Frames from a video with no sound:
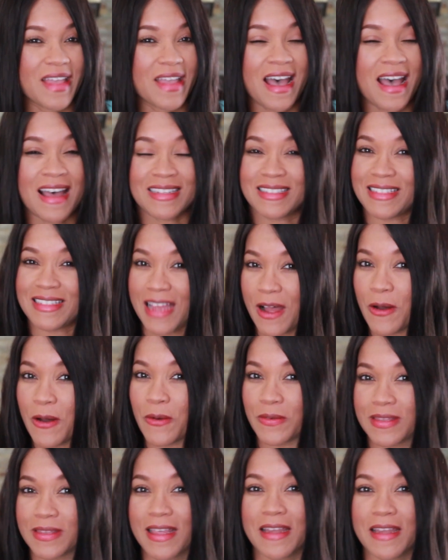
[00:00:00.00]
I
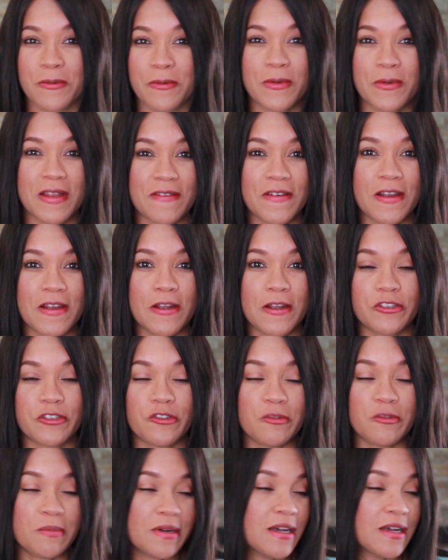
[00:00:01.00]
doubt that it would ever hurt
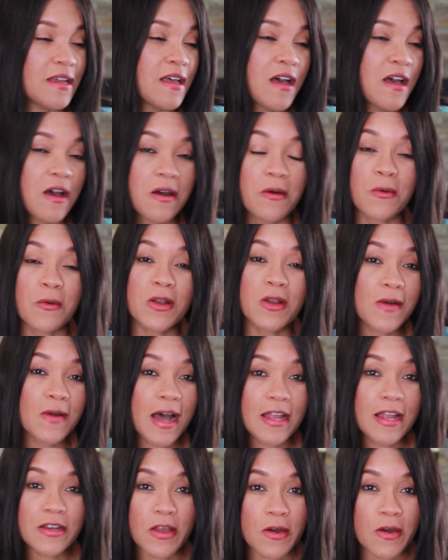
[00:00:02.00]
you, but what do
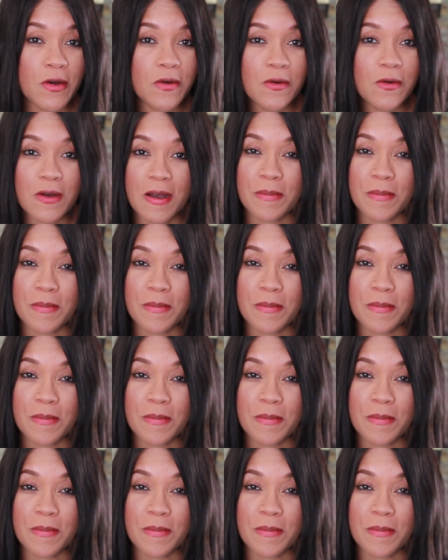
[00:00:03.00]
I know?